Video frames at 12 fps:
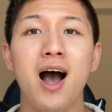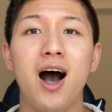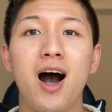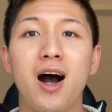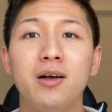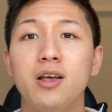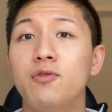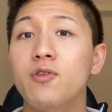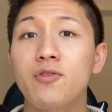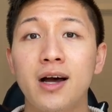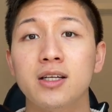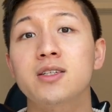Uh, if you
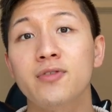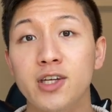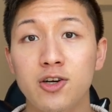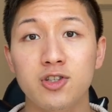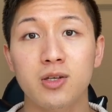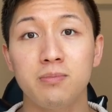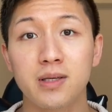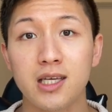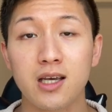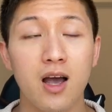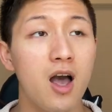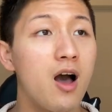found this video to
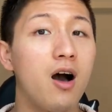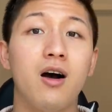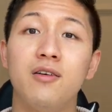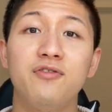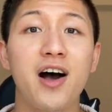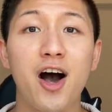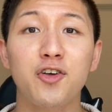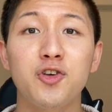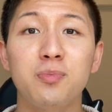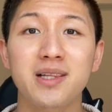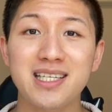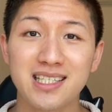be of
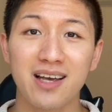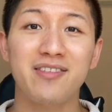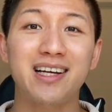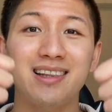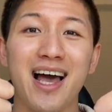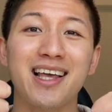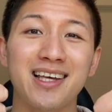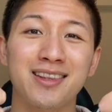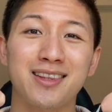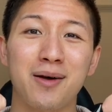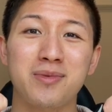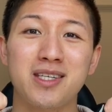value, please give it a like and
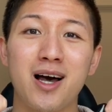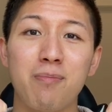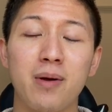thumbs up.